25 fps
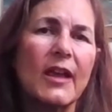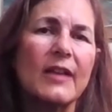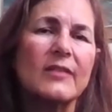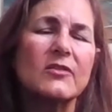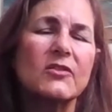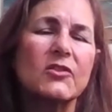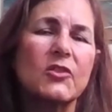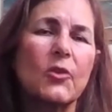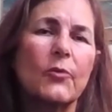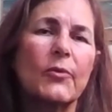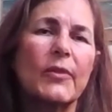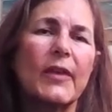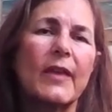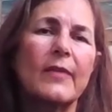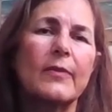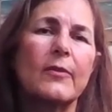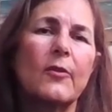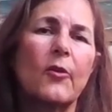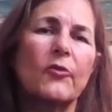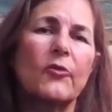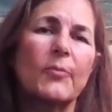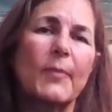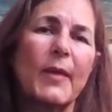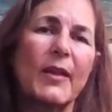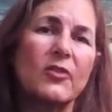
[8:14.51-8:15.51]
And so then
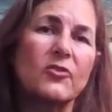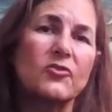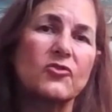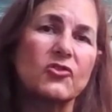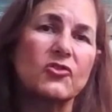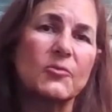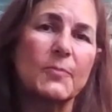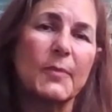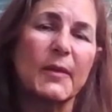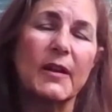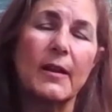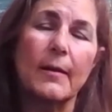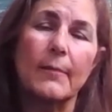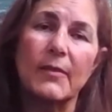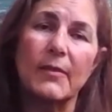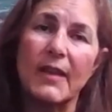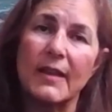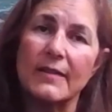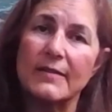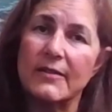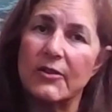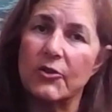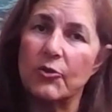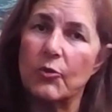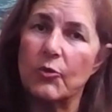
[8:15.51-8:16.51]
those managers become
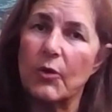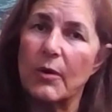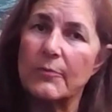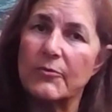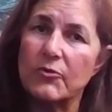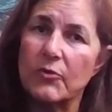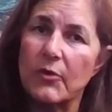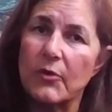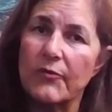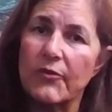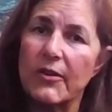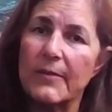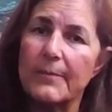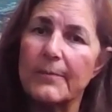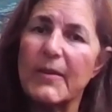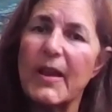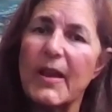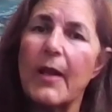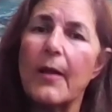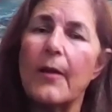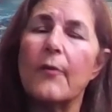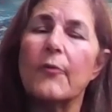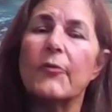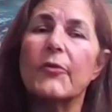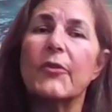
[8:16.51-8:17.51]
less interrupt driven.
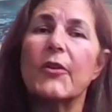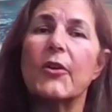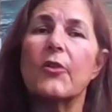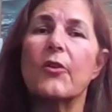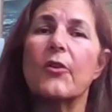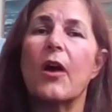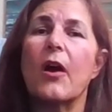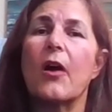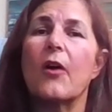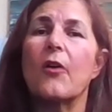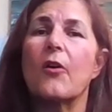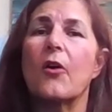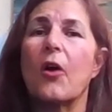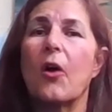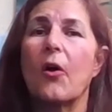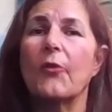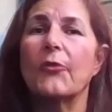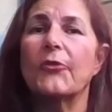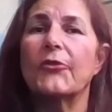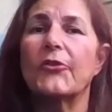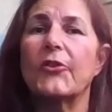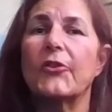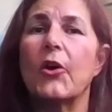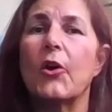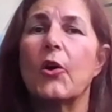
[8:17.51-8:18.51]
Now, there are
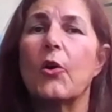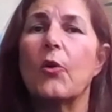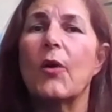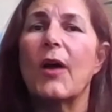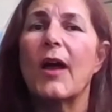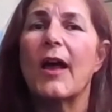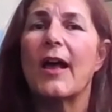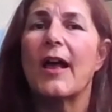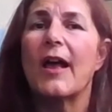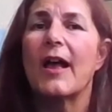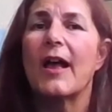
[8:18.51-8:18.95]
also